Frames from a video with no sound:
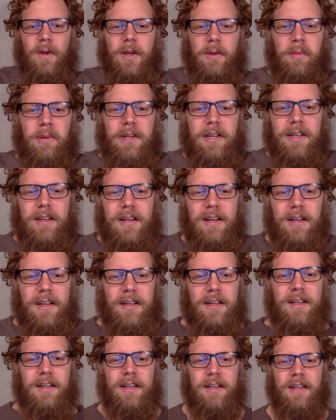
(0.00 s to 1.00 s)
Wikipedia.
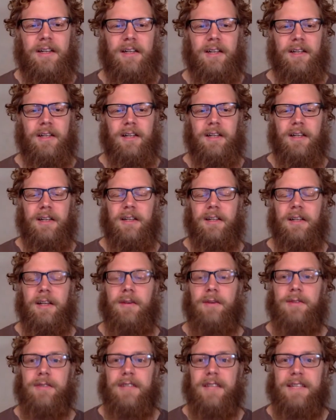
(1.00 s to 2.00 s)

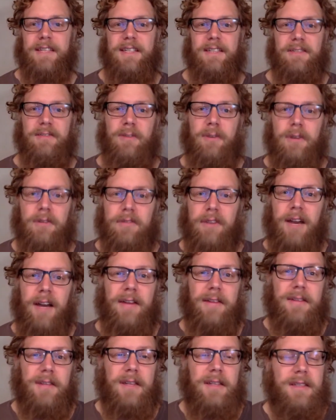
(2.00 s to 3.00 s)
That was in
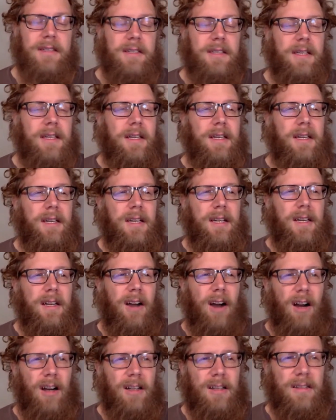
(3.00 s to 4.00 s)
1945, so that's
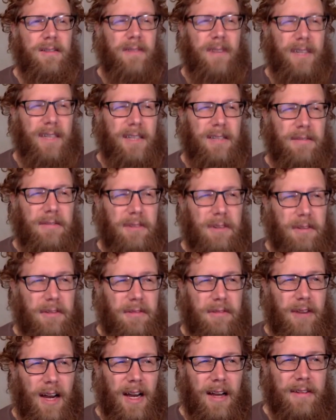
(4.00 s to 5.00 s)
August of
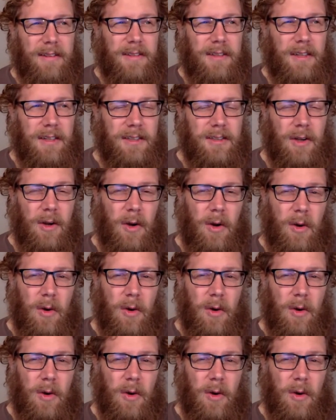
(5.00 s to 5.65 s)
1945, so that's